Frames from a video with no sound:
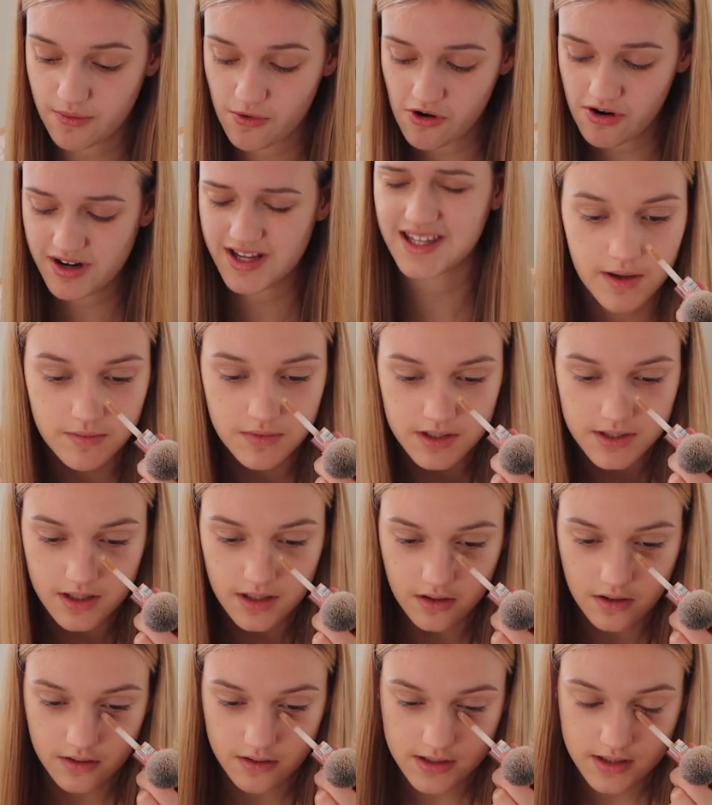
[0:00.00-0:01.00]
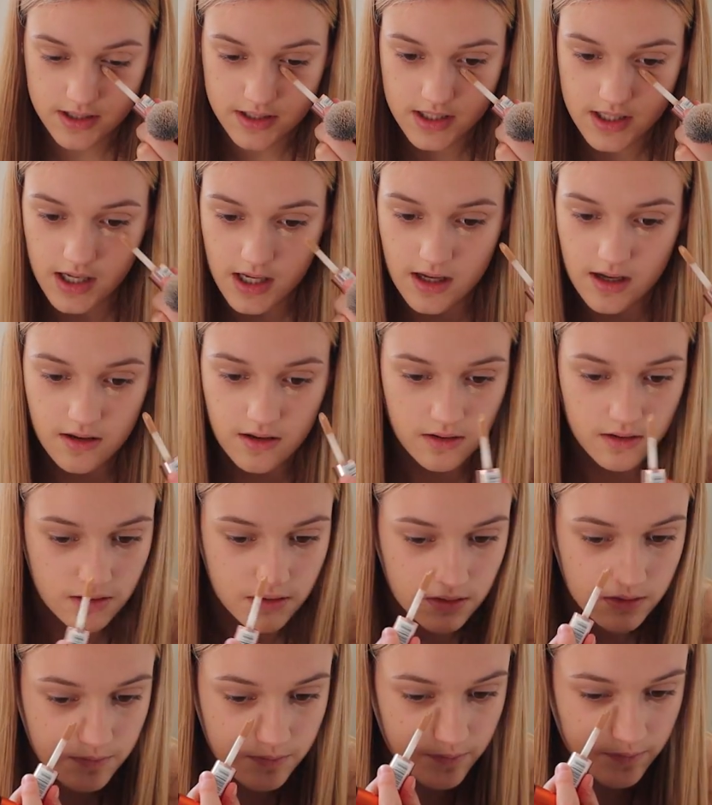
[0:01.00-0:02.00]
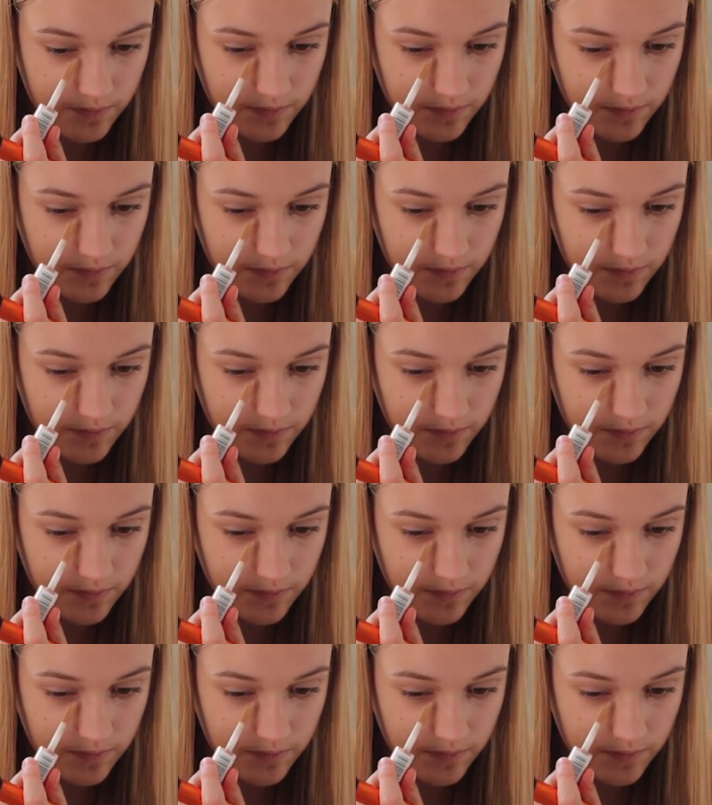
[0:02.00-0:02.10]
one. I'm just going to conceal.